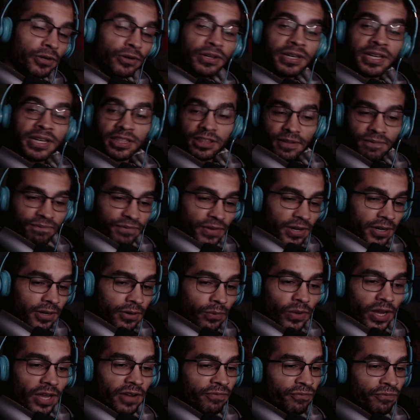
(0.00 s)
Get the fuck
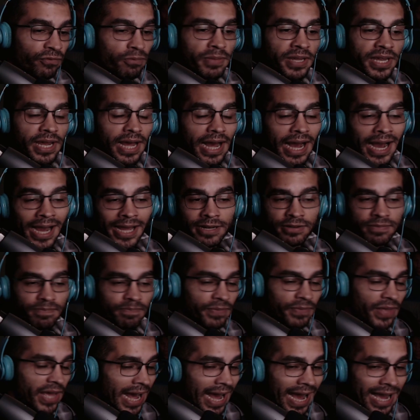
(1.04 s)
away from me. I
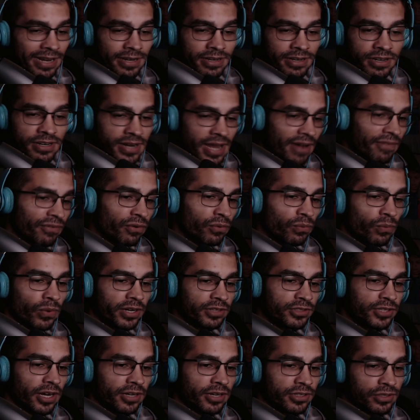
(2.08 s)
I never want to
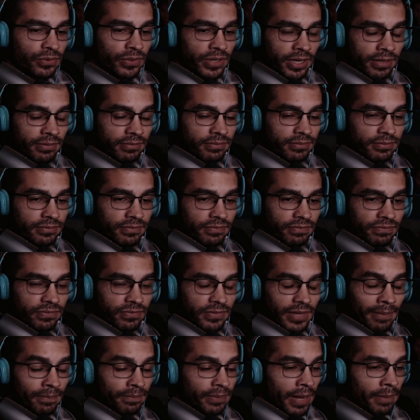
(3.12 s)
talk to you again.
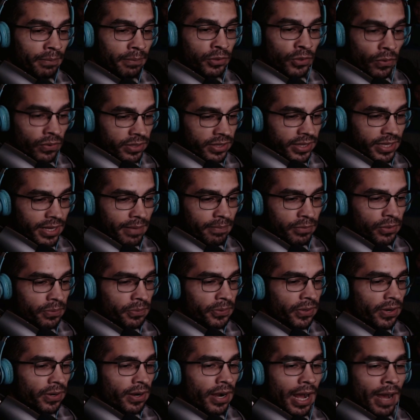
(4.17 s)
I'm I'm going to the MD
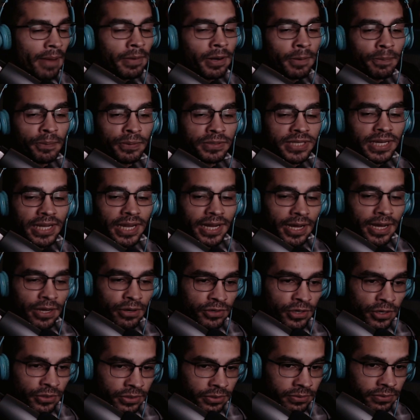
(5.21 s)
I'm gonna pretend like I don't
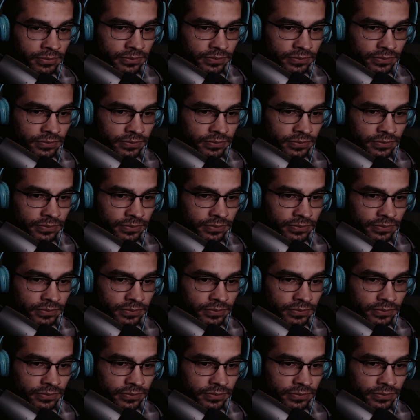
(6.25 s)
know you.